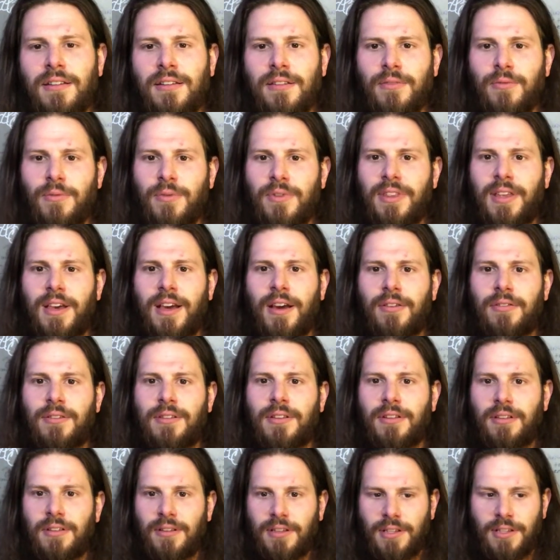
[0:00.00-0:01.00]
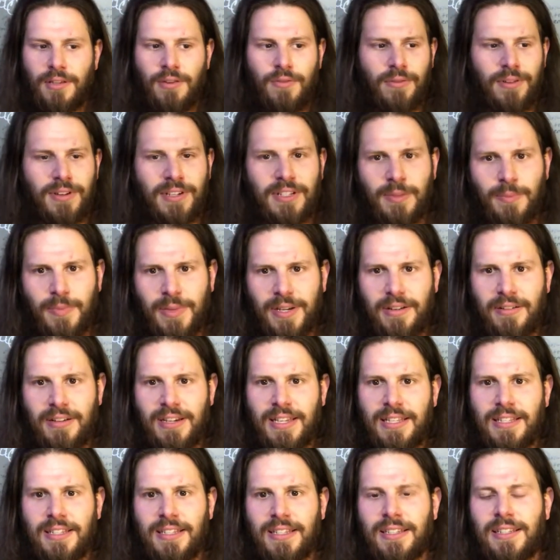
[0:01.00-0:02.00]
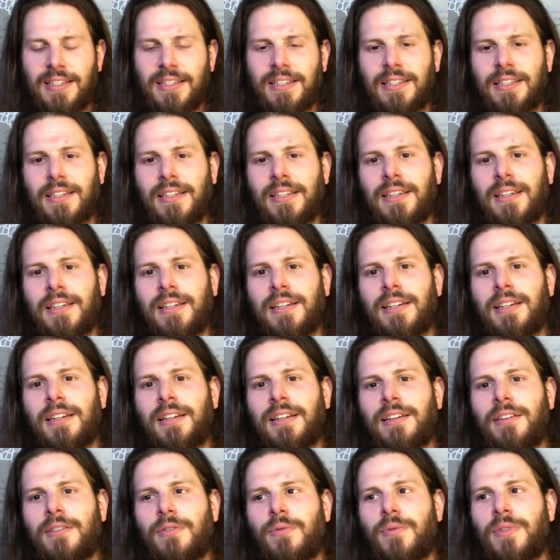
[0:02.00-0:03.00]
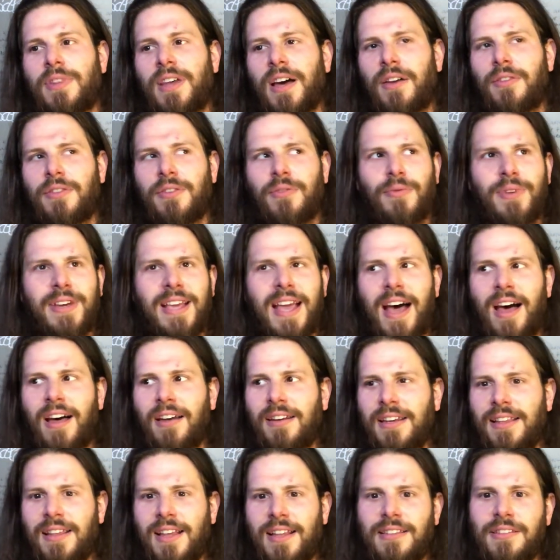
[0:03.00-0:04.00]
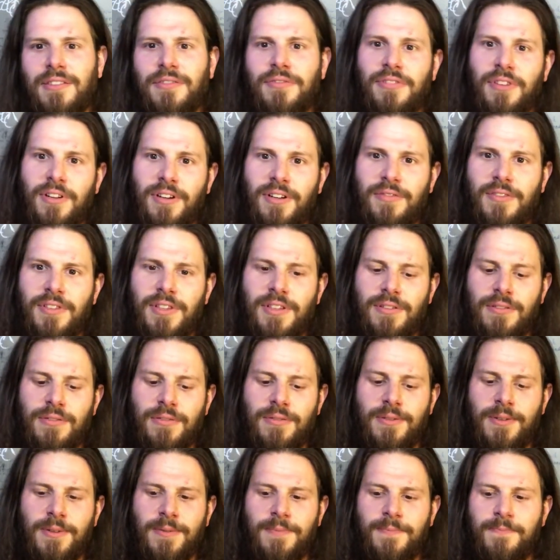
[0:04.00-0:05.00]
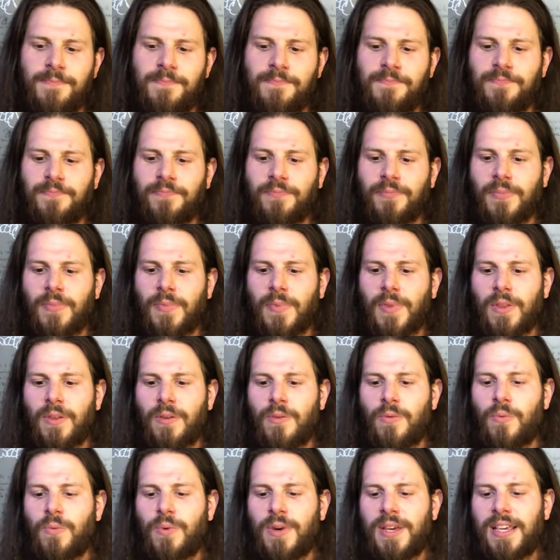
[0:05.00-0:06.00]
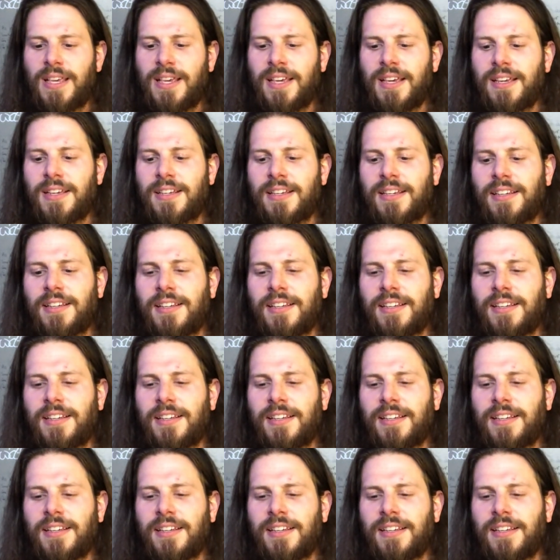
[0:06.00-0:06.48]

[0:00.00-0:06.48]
without your experiences, without the reality that's in front of you. We